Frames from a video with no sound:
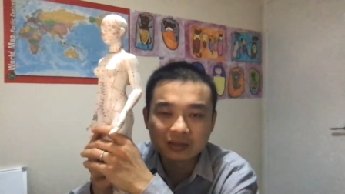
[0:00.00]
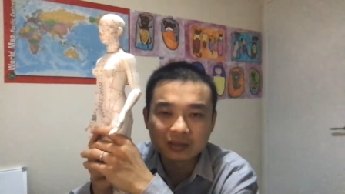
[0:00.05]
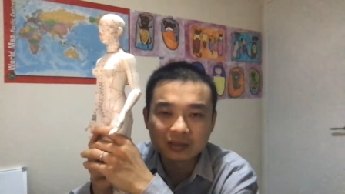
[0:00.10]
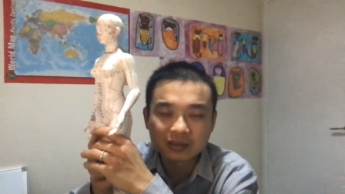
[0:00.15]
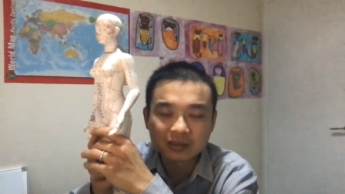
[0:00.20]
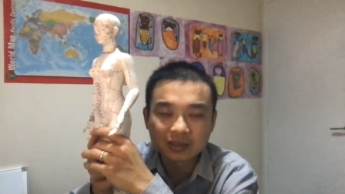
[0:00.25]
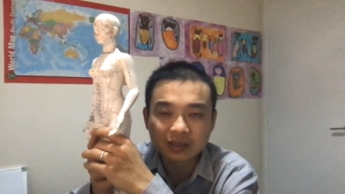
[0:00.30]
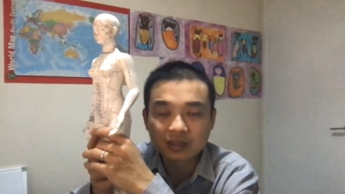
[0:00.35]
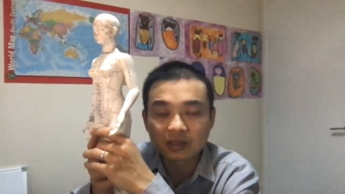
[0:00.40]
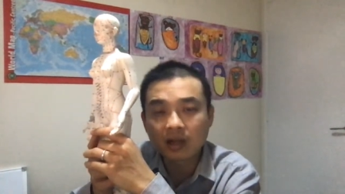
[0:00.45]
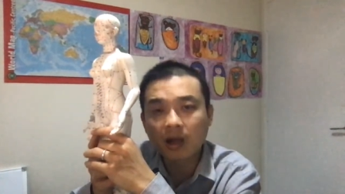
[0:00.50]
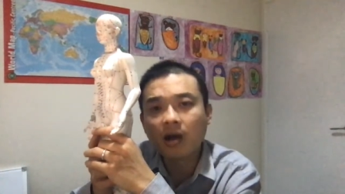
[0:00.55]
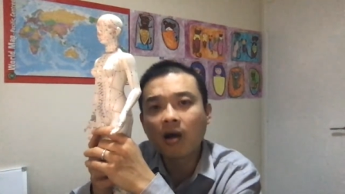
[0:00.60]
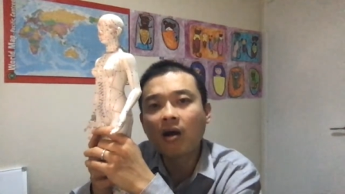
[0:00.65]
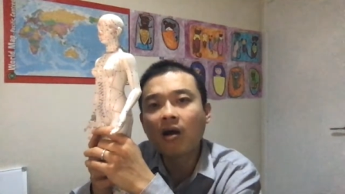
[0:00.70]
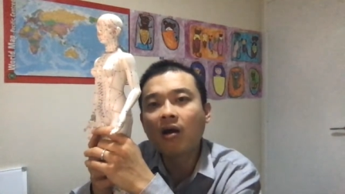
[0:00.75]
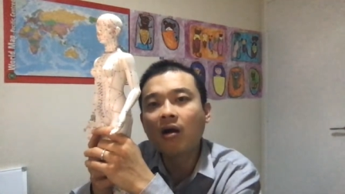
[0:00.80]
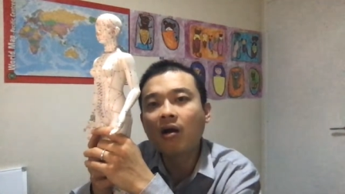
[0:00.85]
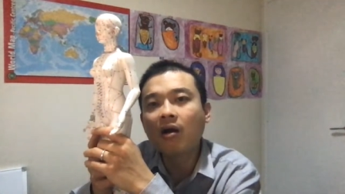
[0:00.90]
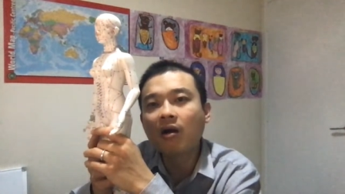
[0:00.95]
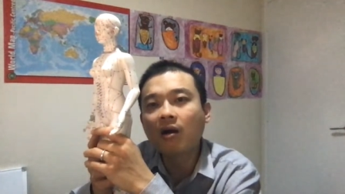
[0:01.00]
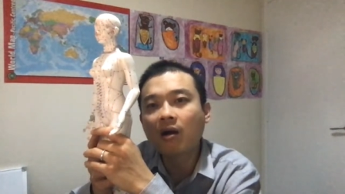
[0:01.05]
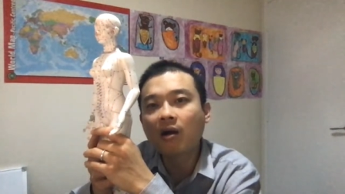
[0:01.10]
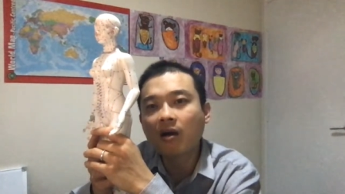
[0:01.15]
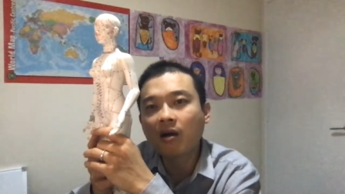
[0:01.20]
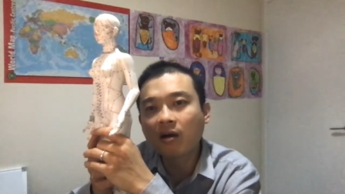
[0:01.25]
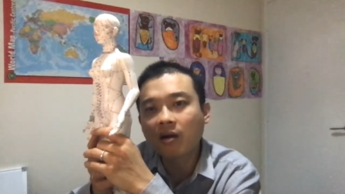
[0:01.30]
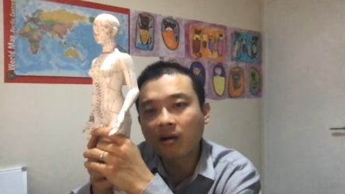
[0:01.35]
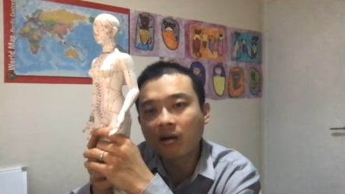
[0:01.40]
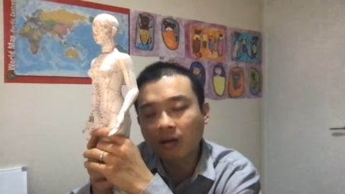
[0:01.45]
So
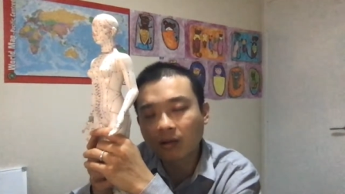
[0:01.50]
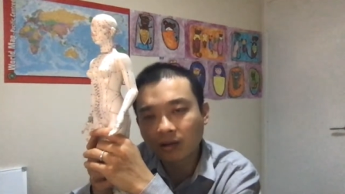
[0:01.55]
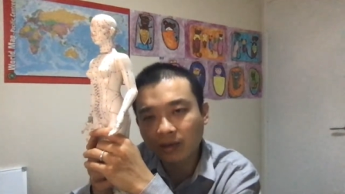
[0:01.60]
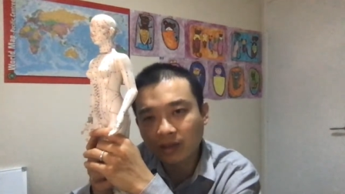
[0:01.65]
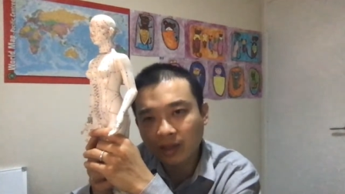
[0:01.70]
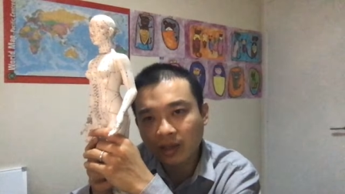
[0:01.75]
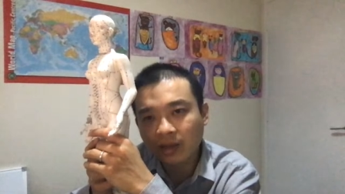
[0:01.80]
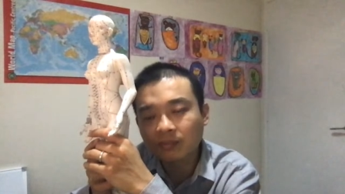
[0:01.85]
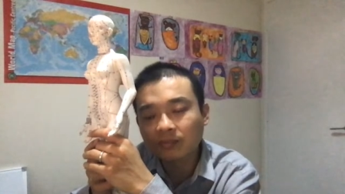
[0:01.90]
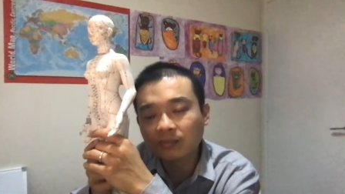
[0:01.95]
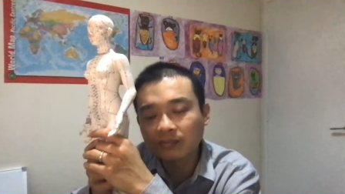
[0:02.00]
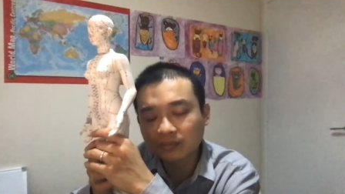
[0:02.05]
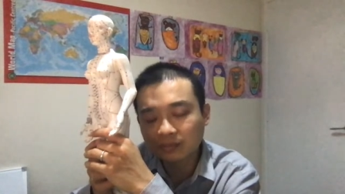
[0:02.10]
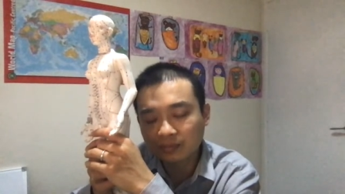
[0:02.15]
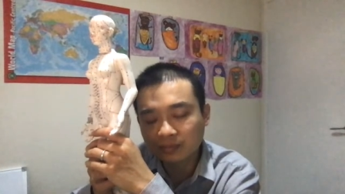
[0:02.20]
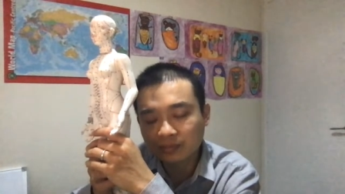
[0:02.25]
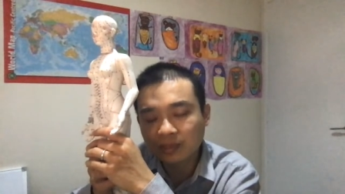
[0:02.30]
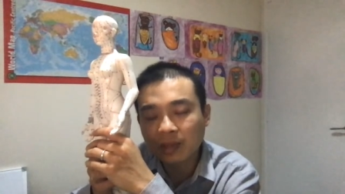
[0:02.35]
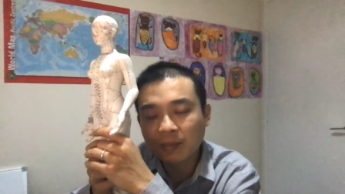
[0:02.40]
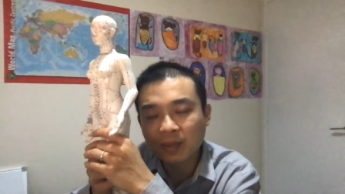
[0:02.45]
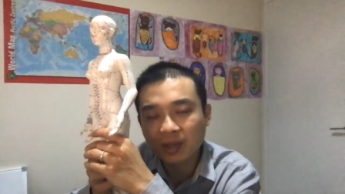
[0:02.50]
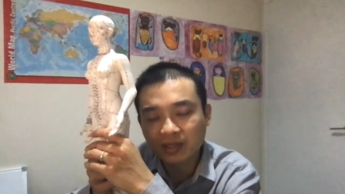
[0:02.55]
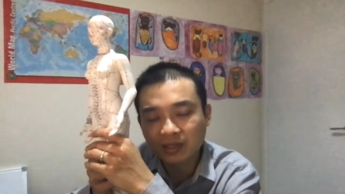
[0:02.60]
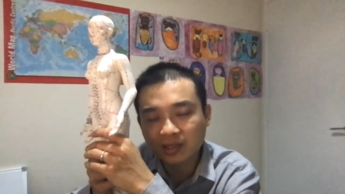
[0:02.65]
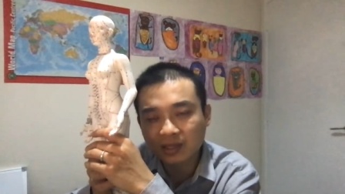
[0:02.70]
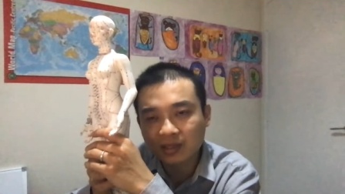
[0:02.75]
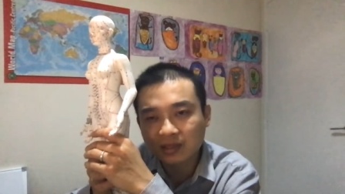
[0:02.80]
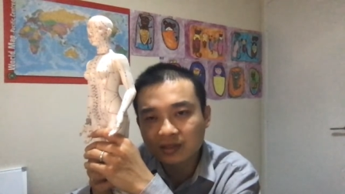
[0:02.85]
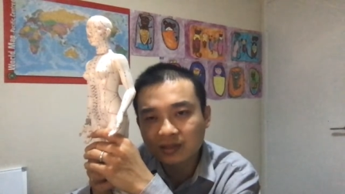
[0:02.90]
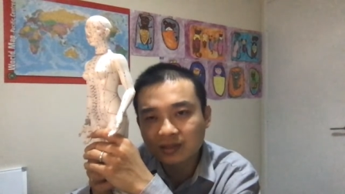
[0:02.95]
oh yeah, that makes
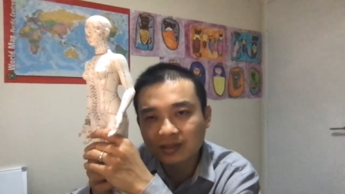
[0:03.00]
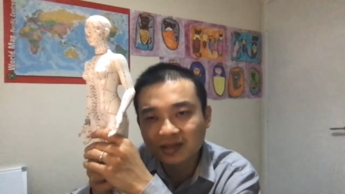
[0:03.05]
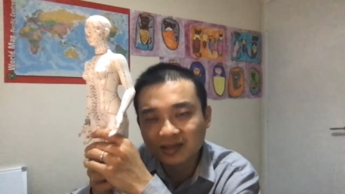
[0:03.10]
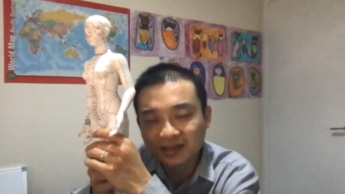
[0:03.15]
sense.